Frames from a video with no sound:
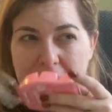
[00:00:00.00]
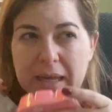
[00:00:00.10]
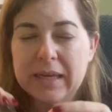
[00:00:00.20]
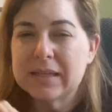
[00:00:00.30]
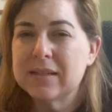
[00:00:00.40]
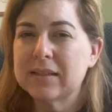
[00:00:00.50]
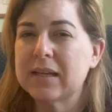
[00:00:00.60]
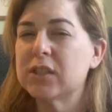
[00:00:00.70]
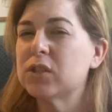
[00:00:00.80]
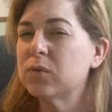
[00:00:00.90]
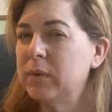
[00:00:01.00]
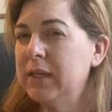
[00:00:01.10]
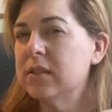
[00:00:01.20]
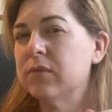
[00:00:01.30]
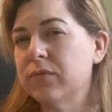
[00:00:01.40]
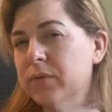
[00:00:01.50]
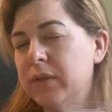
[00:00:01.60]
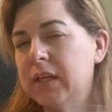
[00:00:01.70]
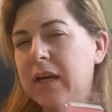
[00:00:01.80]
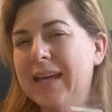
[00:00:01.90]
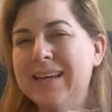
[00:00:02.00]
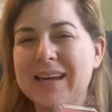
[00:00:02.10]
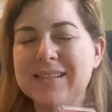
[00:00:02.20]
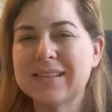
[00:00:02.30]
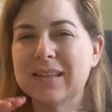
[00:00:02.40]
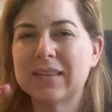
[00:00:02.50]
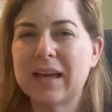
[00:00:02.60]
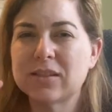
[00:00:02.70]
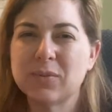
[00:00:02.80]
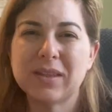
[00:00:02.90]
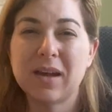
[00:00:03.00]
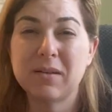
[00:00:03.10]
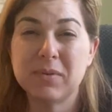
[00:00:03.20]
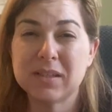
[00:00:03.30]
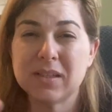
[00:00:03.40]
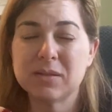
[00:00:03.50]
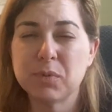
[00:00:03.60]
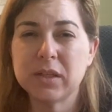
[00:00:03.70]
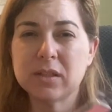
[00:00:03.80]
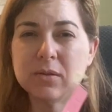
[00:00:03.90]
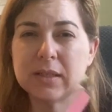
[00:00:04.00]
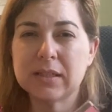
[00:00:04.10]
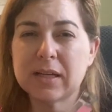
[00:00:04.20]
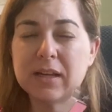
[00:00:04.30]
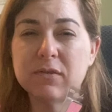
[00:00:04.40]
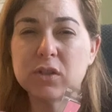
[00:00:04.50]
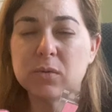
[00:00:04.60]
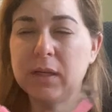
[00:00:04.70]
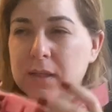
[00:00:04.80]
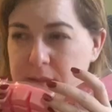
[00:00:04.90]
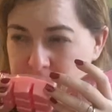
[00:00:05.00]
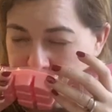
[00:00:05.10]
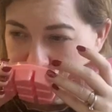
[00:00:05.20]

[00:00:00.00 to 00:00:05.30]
and like sweet fruity. I guess that's what the hibiscus brings to it, is kind of sweet,